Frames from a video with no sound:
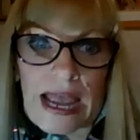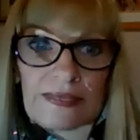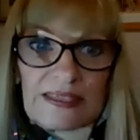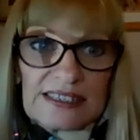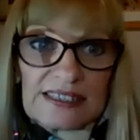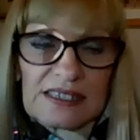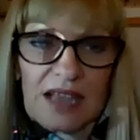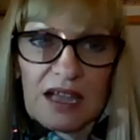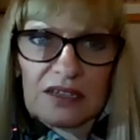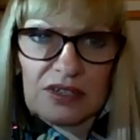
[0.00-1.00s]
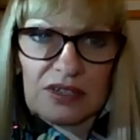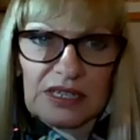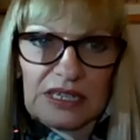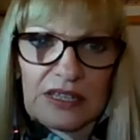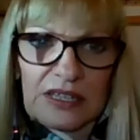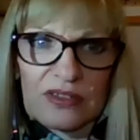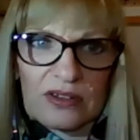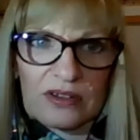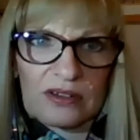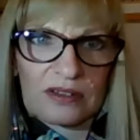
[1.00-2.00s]
And this is not good
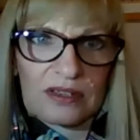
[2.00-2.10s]
either